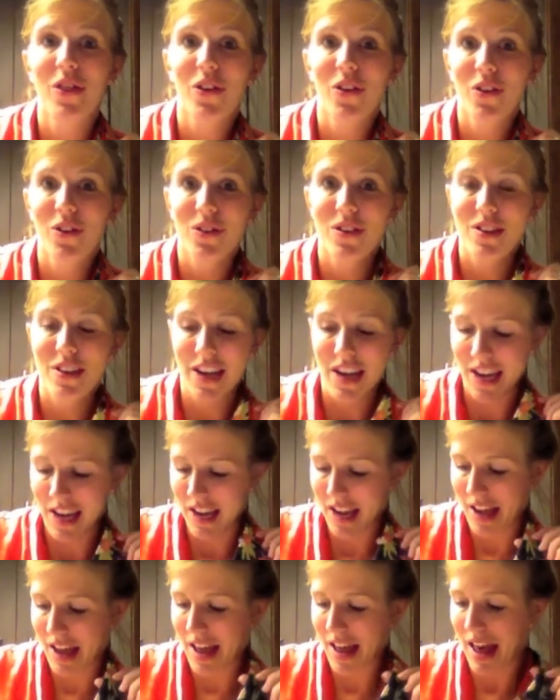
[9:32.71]

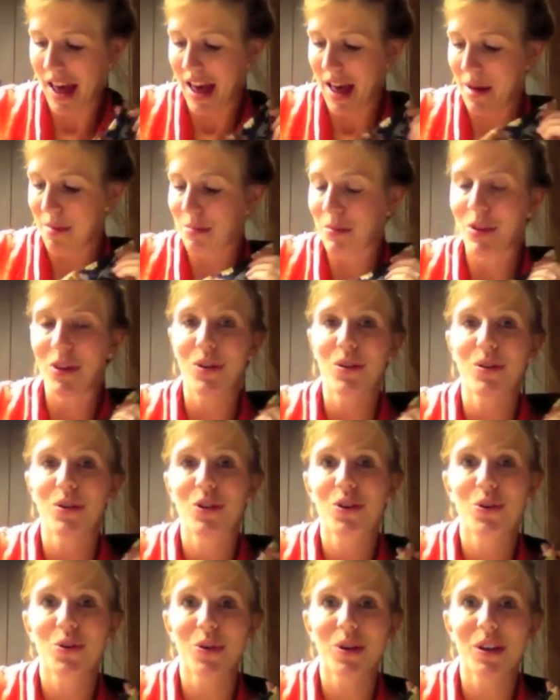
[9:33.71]
Thursday
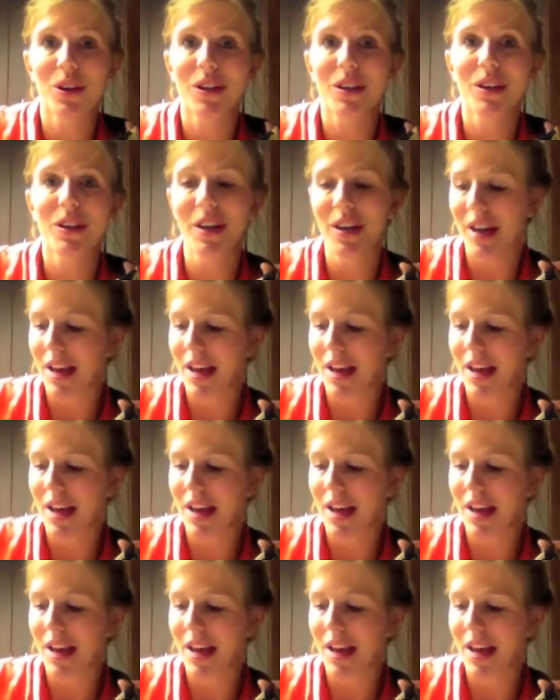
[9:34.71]
Couture